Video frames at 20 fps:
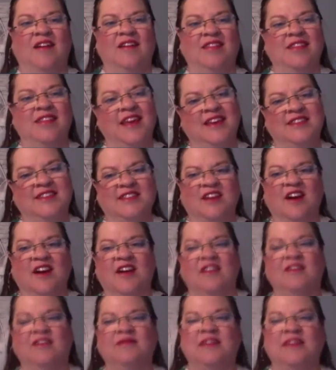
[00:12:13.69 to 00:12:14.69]
Thanks,
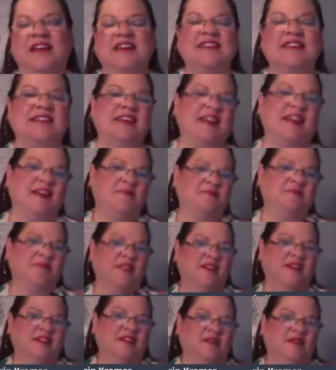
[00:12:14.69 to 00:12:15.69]
Karen. Like I said, I'm
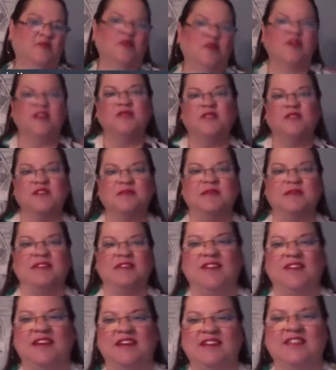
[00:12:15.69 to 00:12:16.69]
wearing one of my
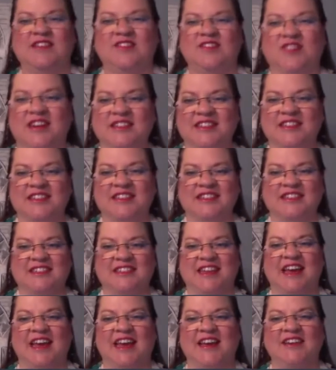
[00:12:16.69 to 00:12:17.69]
fancy dresses
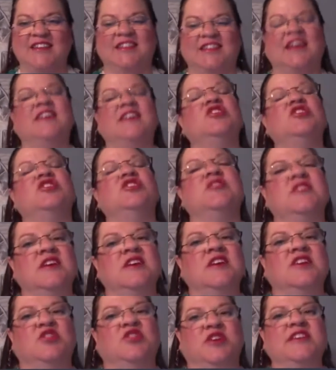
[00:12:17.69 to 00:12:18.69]
today. I decided to
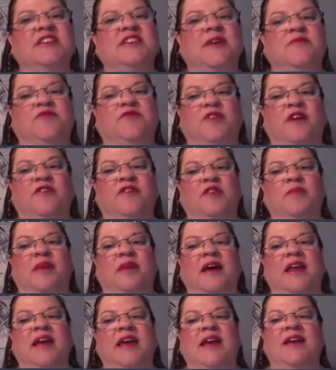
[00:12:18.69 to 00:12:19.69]
dress up for
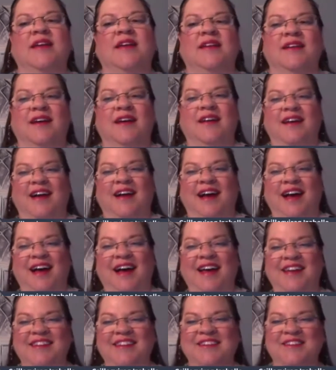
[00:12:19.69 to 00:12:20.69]
everybody. Hi,
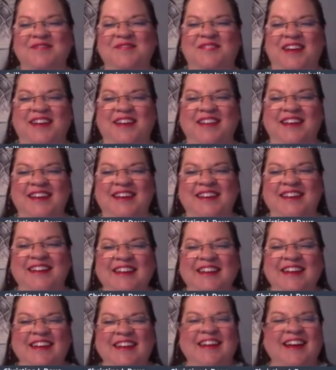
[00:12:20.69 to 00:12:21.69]
Isabella.
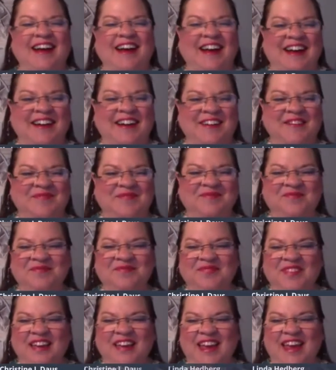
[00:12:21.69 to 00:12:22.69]

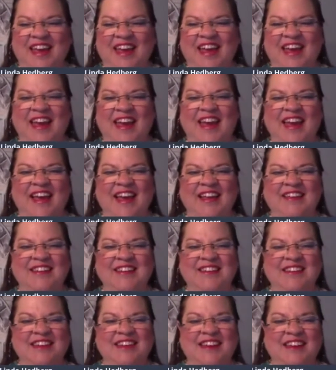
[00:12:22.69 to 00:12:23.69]

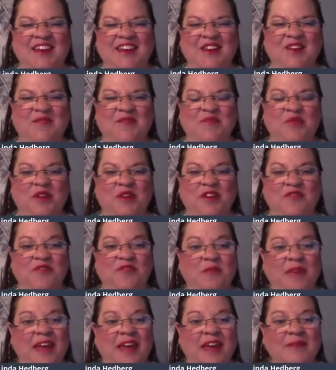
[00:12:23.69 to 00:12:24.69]
And good morning
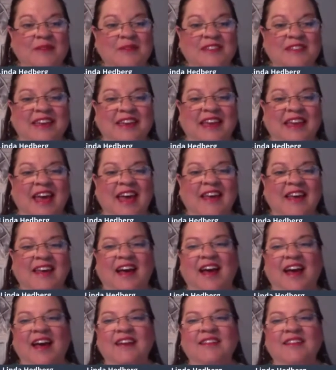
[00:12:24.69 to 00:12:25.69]
from Ames again.
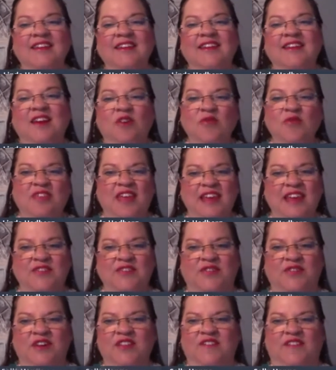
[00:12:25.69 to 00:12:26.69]
Hi, Linda. Oh, thanks
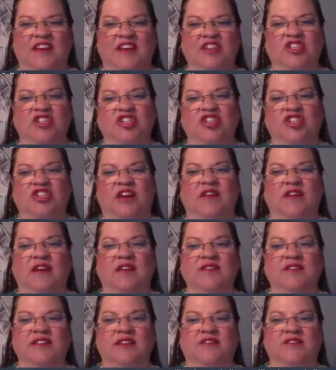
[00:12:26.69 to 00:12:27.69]
for all the fashion shout
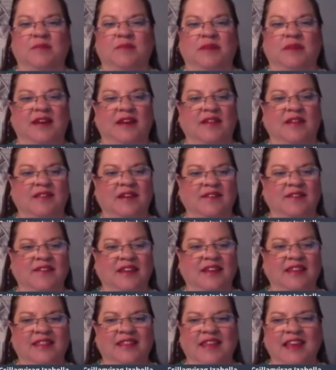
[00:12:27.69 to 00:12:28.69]
outs, everybody. I love
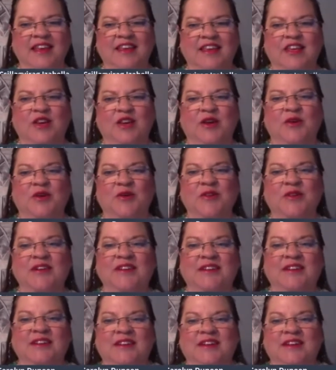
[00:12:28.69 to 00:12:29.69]
it. Thank you.
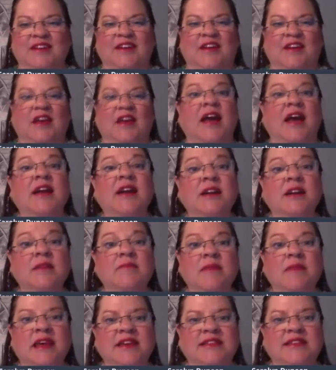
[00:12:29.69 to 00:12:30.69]
Got it
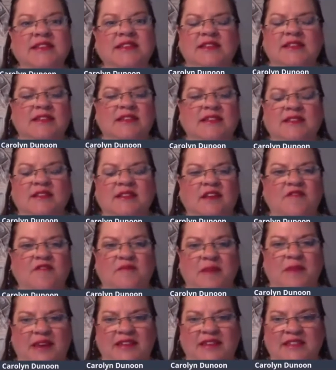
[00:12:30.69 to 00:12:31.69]
at Macy's.
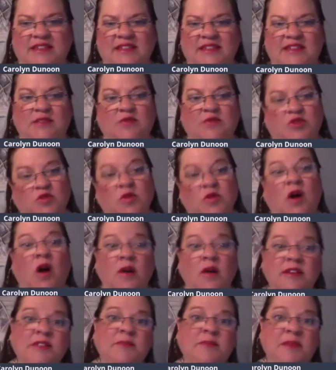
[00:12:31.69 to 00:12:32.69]
Love Macy's, which will
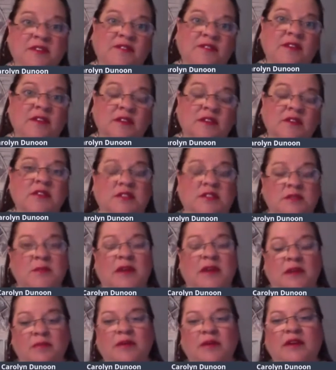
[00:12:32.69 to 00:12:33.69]
always be Fields to
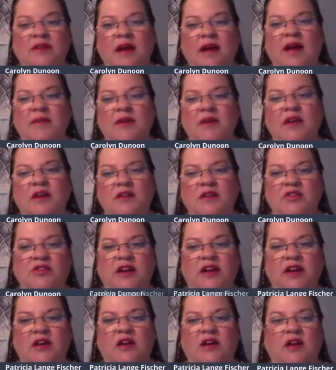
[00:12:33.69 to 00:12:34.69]
me, but I'm going to try
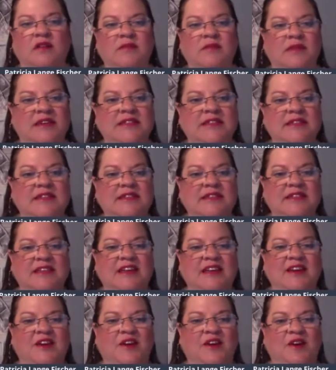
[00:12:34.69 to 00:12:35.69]
to call it Macy's
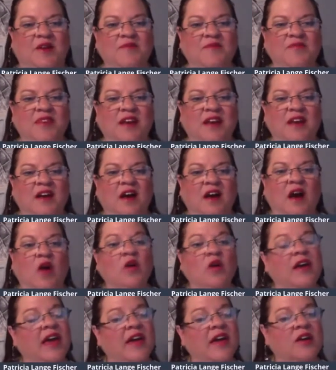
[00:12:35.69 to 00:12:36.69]
here.
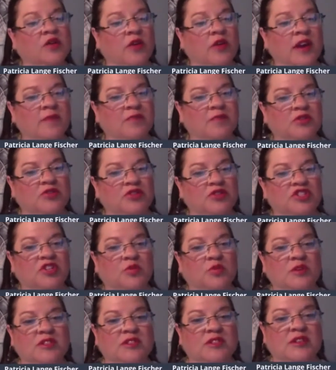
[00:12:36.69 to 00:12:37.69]
Okay, great, Patricia.
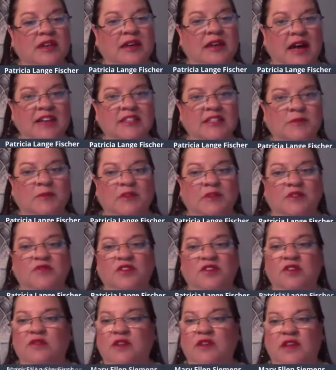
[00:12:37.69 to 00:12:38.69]
What's the gospel of
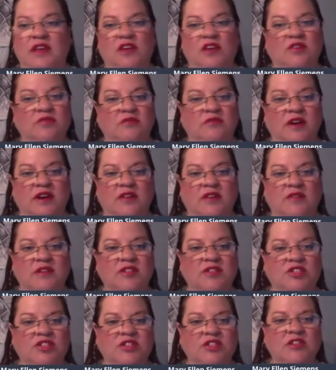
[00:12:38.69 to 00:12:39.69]
unity? Great
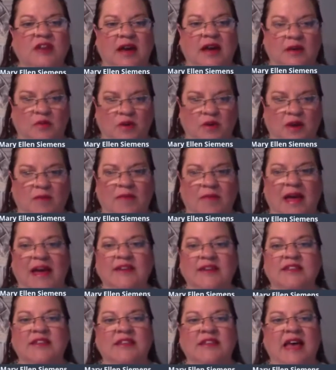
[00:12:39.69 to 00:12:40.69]
question. I will come
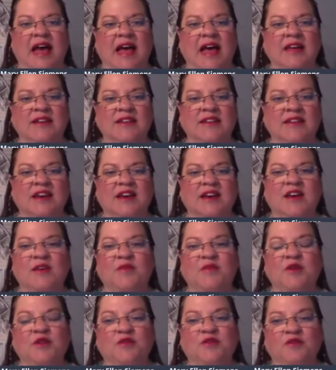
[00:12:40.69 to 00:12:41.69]
back to that.
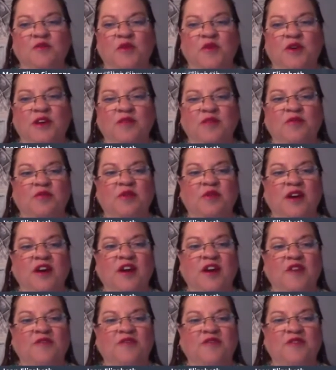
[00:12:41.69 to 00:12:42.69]
Beautiful morning
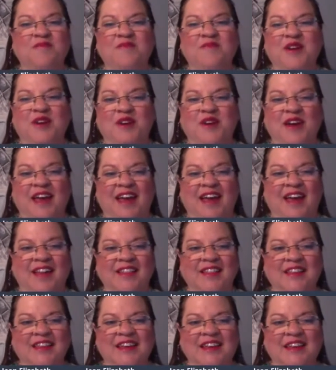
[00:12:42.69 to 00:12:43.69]
prayer from Mary
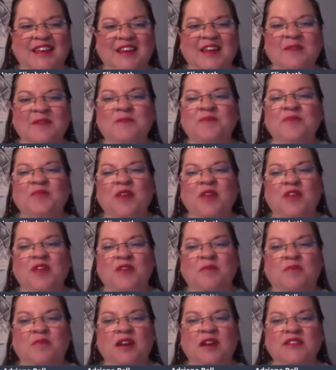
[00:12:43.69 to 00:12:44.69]
Ellen. The
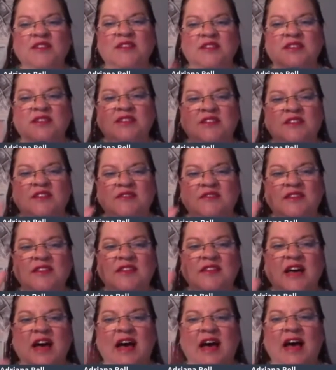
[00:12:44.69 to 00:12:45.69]
Bustons are in
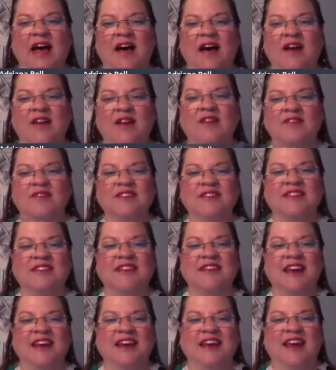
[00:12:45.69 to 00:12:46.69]
the house.
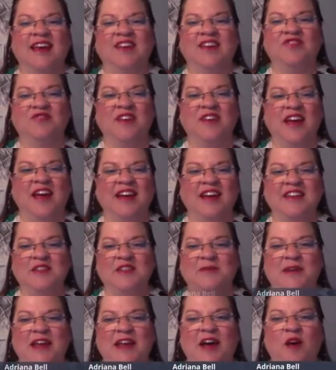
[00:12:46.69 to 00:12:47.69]
Adriana's
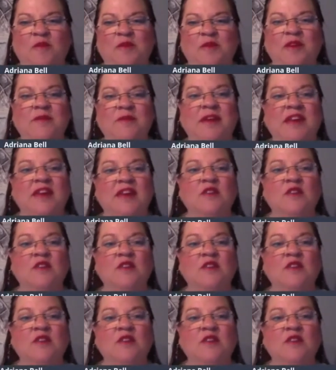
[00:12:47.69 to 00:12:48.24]
been helping me.